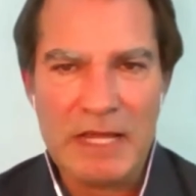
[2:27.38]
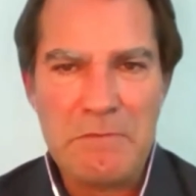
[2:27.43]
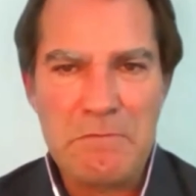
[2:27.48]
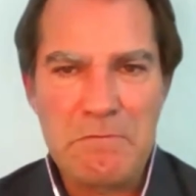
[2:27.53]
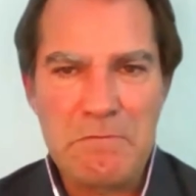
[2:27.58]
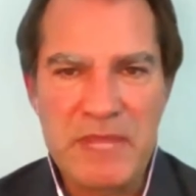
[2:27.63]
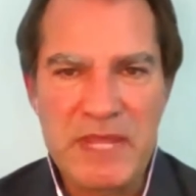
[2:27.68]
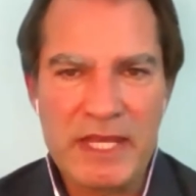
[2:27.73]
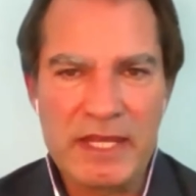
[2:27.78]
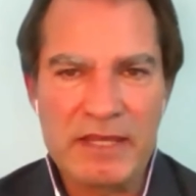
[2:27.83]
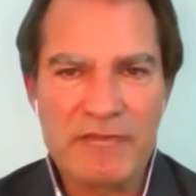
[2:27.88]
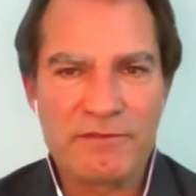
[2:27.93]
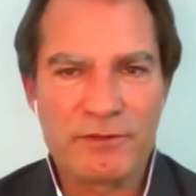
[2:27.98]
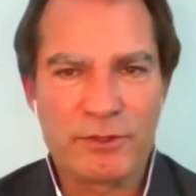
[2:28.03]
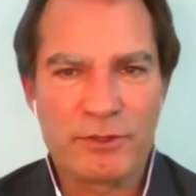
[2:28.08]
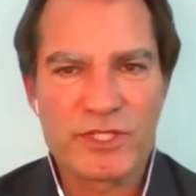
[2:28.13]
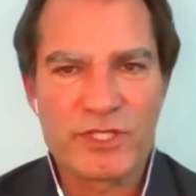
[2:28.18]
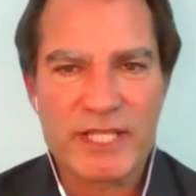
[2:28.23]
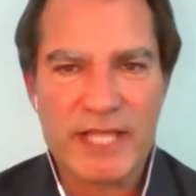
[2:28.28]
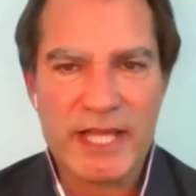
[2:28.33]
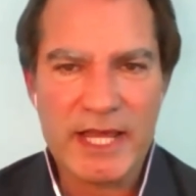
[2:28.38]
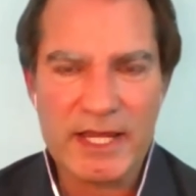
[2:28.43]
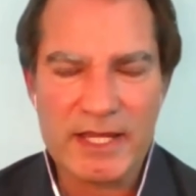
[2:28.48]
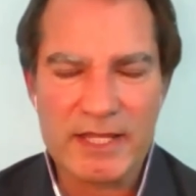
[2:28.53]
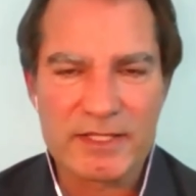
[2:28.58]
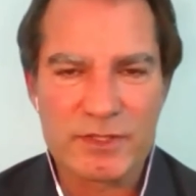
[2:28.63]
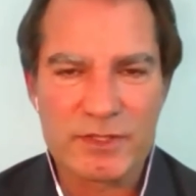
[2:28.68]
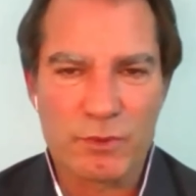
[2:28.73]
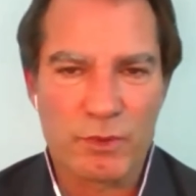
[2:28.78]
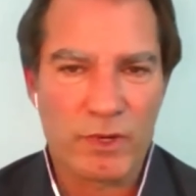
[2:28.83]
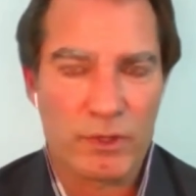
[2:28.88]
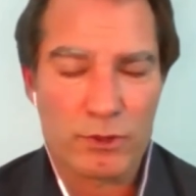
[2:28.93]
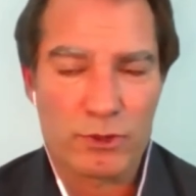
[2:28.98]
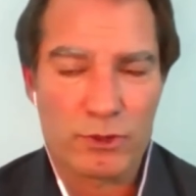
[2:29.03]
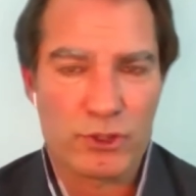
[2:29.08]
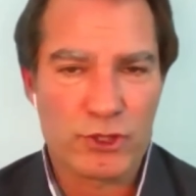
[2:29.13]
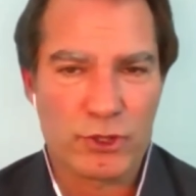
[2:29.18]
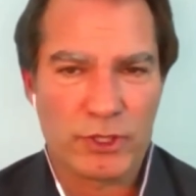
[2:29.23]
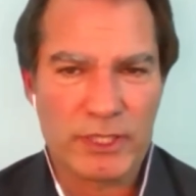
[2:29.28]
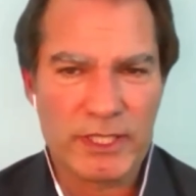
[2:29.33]
meaningful stays, whether
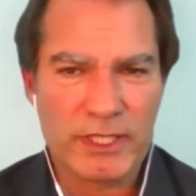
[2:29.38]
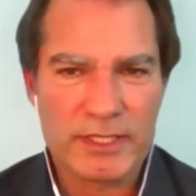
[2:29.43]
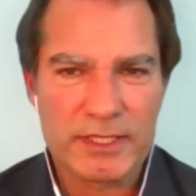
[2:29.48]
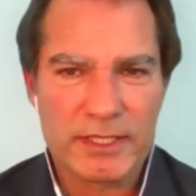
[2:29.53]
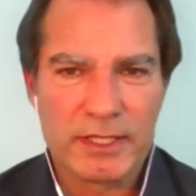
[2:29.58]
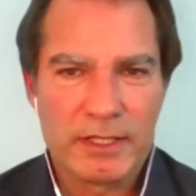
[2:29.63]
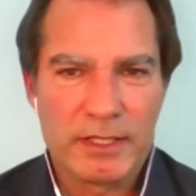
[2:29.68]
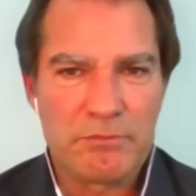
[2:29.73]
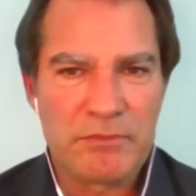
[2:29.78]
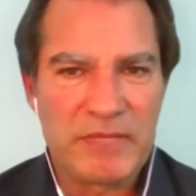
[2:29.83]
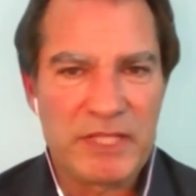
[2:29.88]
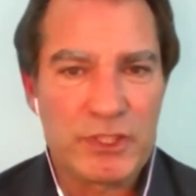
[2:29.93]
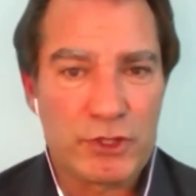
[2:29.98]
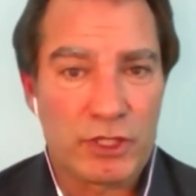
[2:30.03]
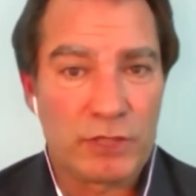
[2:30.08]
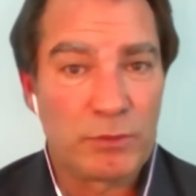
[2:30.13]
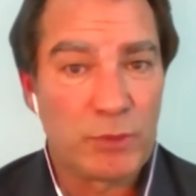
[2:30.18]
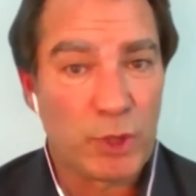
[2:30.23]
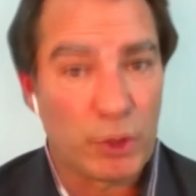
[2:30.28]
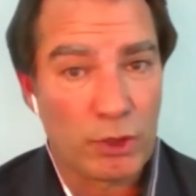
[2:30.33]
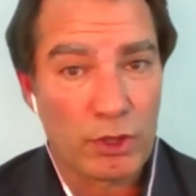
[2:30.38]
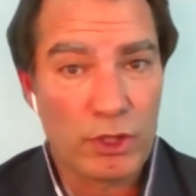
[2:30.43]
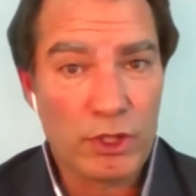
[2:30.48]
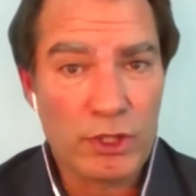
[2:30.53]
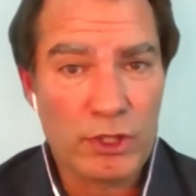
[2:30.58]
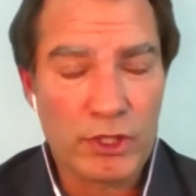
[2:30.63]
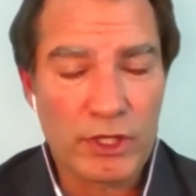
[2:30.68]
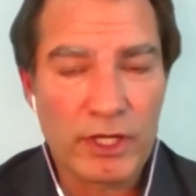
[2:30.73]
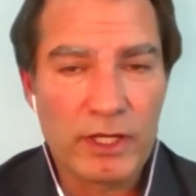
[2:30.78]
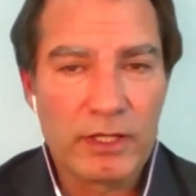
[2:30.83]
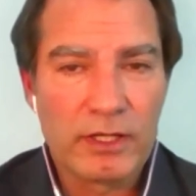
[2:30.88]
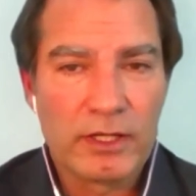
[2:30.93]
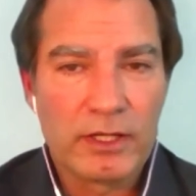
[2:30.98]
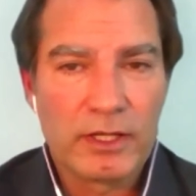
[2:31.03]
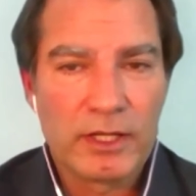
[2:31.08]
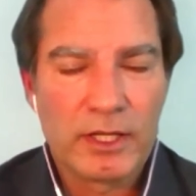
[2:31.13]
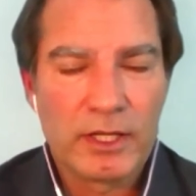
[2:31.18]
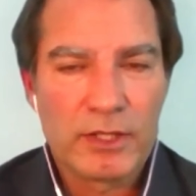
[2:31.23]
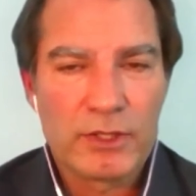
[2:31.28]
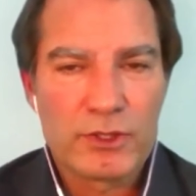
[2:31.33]
short, midterm, or long,
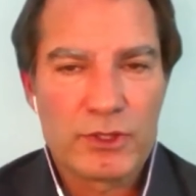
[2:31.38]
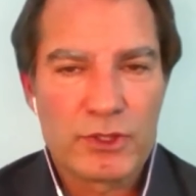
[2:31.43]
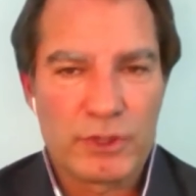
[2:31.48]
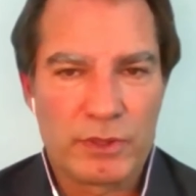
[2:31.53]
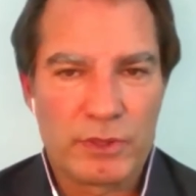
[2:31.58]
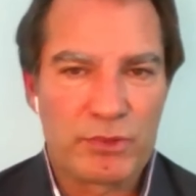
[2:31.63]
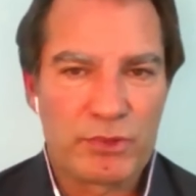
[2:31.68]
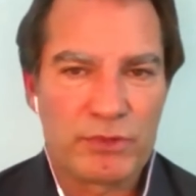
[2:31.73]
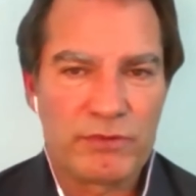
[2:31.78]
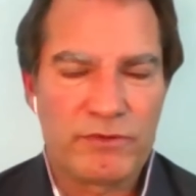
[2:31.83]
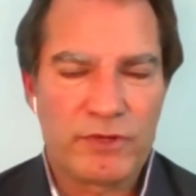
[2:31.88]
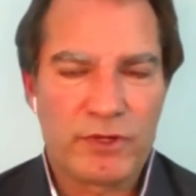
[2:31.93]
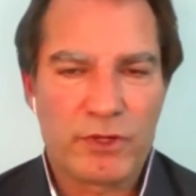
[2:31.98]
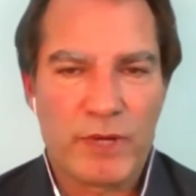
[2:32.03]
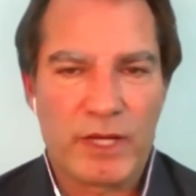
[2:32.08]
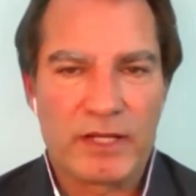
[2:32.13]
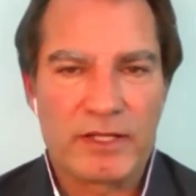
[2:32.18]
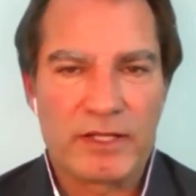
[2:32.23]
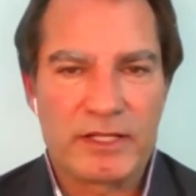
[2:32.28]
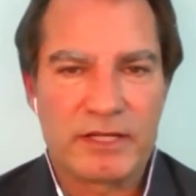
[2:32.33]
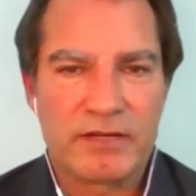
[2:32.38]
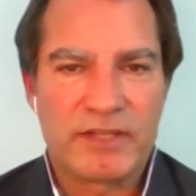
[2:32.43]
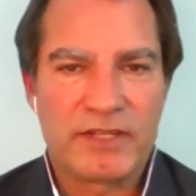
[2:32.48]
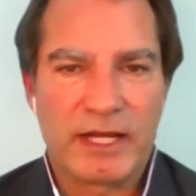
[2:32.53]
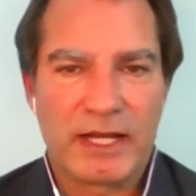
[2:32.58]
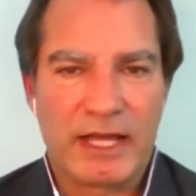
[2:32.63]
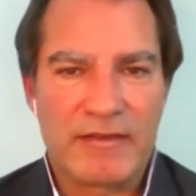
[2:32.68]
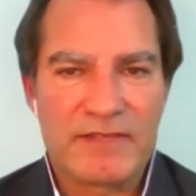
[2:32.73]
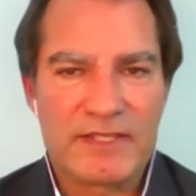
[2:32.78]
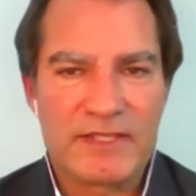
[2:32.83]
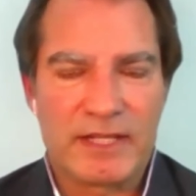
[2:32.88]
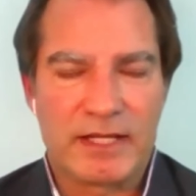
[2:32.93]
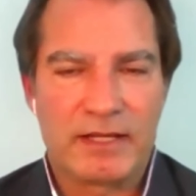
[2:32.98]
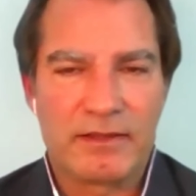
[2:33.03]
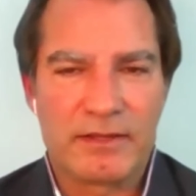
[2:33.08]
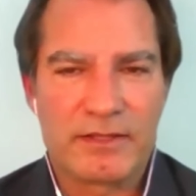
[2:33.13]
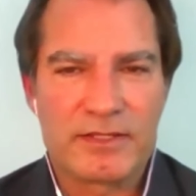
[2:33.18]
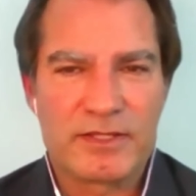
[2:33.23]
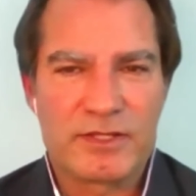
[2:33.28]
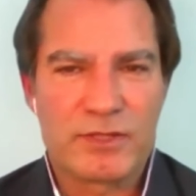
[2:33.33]
to improve the quality of their lifestyle.
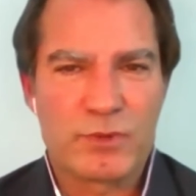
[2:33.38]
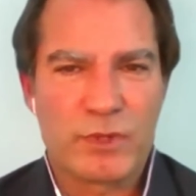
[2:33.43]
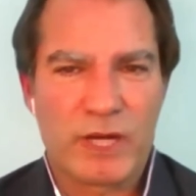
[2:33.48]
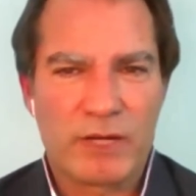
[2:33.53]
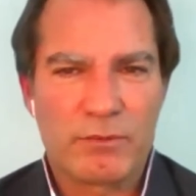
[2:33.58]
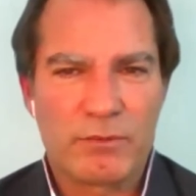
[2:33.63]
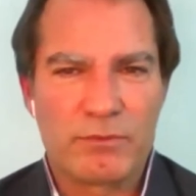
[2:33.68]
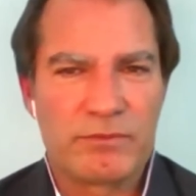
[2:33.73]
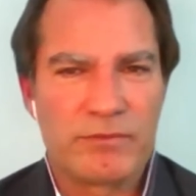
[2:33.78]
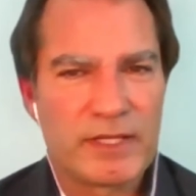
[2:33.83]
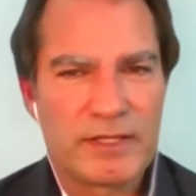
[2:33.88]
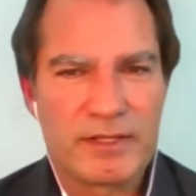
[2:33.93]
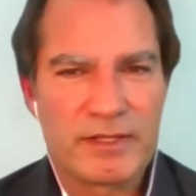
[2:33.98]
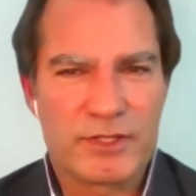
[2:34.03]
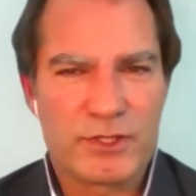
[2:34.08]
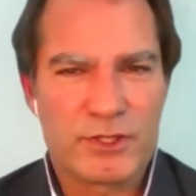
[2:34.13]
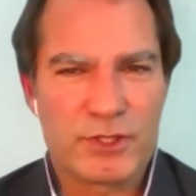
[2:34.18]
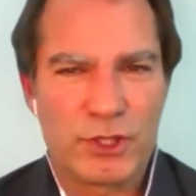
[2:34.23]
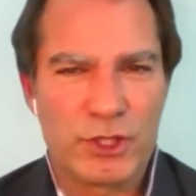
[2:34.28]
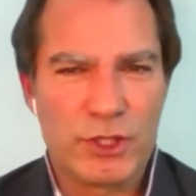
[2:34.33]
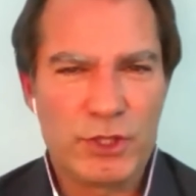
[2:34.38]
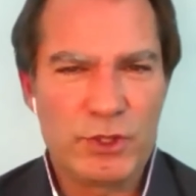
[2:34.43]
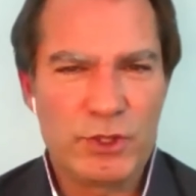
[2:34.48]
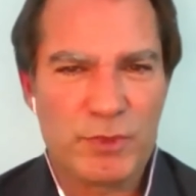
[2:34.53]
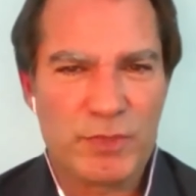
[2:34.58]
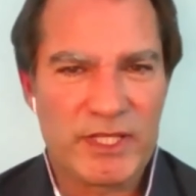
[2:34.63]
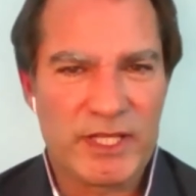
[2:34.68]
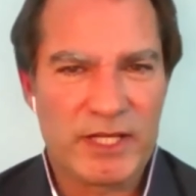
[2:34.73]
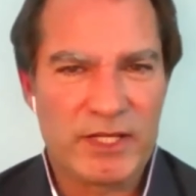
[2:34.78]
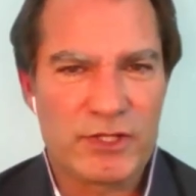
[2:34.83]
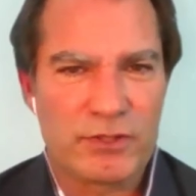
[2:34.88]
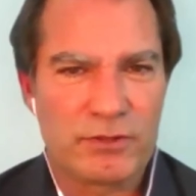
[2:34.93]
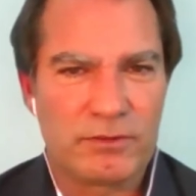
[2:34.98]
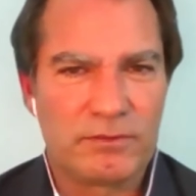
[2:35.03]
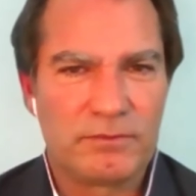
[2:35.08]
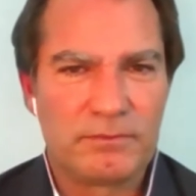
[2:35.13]
This is where there's a huge potential.